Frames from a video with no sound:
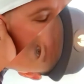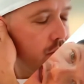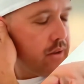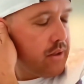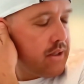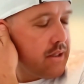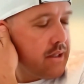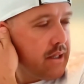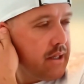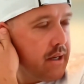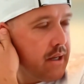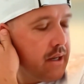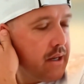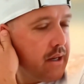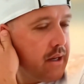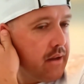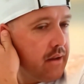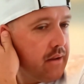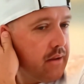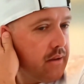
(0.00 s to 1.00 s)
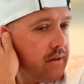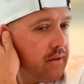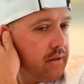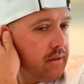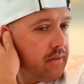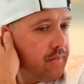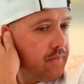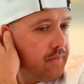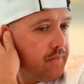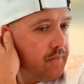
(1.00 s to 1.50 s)
What's the
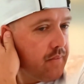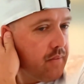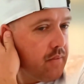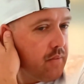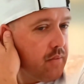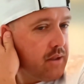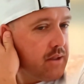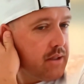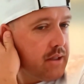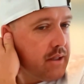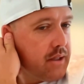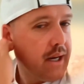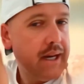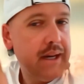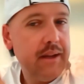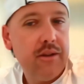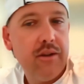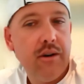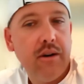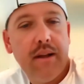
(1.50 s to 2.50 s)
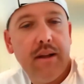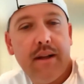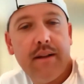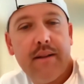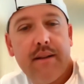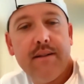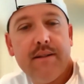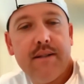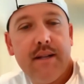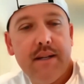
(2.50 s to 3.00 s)
diet look
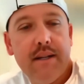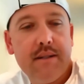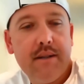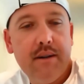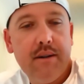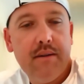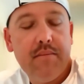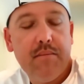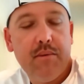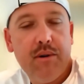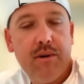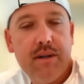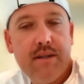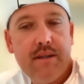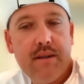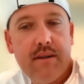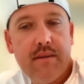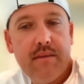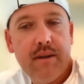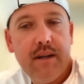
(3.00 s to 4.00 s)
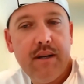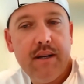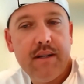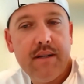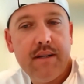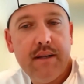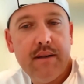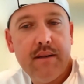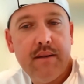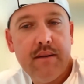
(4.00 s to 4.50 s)
like these days, boys? What are you
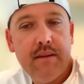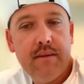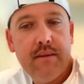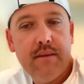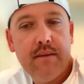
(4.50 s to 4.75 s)
guys eating?